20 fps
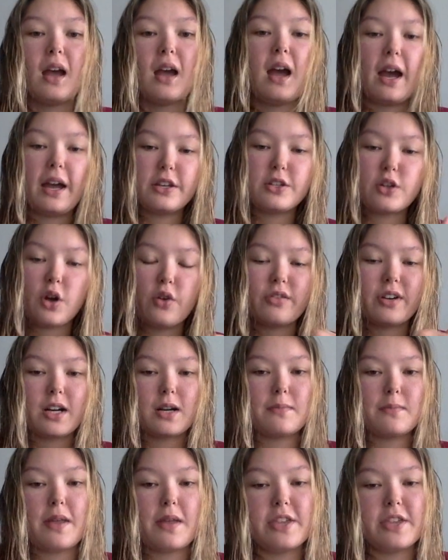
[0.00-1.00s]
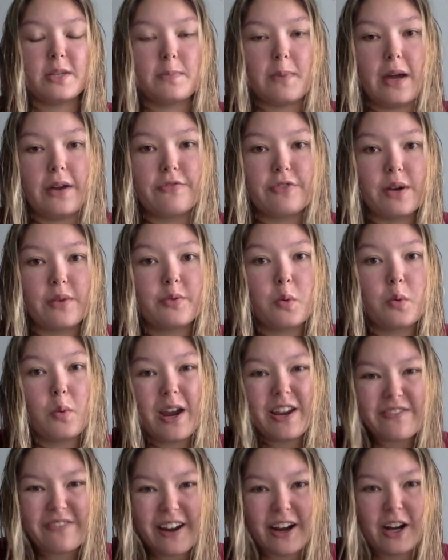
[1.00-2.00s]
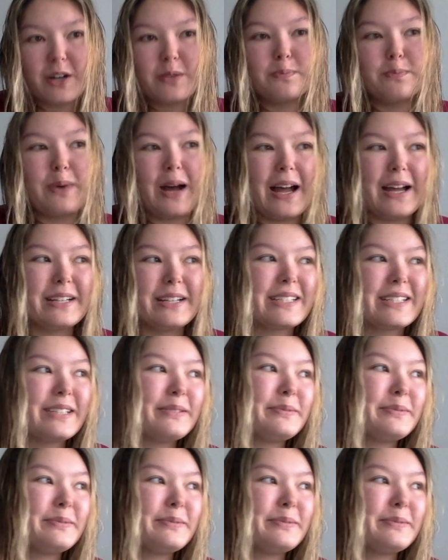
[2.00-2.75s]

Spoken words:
I don't recommend this bed frame from Wayfair, but